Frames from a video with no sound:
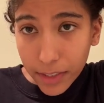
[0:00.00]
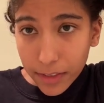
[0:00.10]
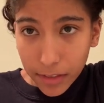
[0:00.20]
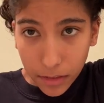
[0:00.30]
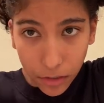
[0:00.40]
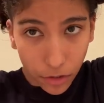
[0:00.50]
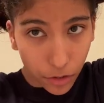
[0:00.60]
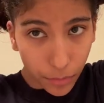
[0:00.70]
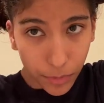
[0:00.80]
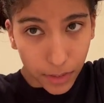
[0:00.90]
the
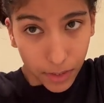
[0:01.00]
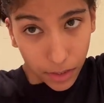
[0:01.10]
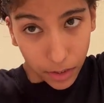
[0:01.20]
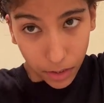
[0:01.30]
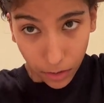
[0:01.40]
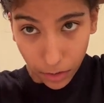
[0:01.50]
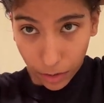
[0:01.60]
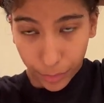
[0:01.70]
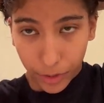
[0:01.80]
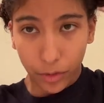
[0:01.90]
serum sit in a little
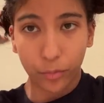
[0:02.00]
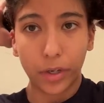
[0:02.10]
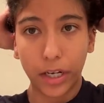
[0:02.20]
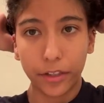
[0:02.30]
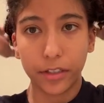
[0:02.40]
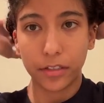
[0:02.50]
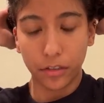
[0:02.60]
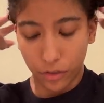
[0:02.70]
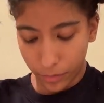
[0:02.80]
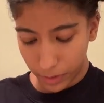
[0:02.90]
bit and while the
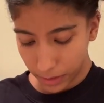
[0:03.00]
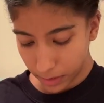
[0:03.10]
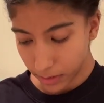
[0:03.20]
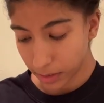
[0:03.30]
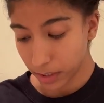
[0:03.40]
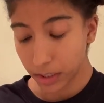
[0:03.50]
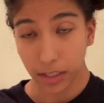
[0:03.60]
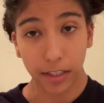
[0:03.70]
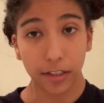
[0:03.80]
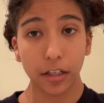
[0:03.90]
serum is sitting
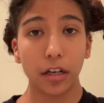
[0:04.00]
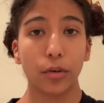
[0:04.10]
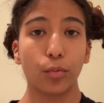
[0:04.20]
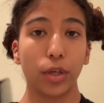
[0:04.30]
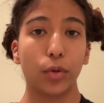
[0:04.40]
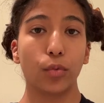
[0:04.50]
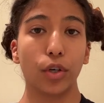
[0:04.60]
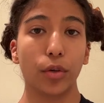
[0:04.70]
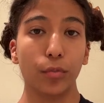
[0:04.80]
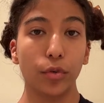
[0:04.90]
in, we
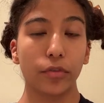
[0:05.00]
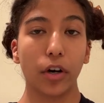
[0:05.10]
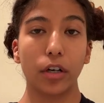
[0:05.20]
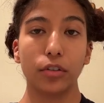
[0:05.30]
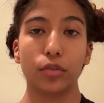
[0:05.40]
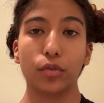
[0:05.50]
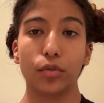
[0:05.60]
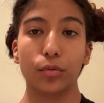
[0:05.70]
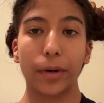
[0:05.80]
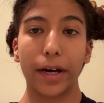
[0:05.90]
will move on to
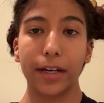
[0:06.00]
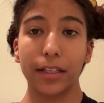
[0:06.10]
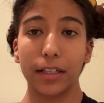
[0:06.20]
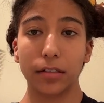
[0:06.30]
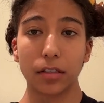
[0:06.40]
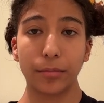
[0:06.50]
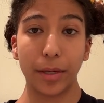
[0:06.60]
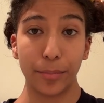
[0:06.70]
my nails and my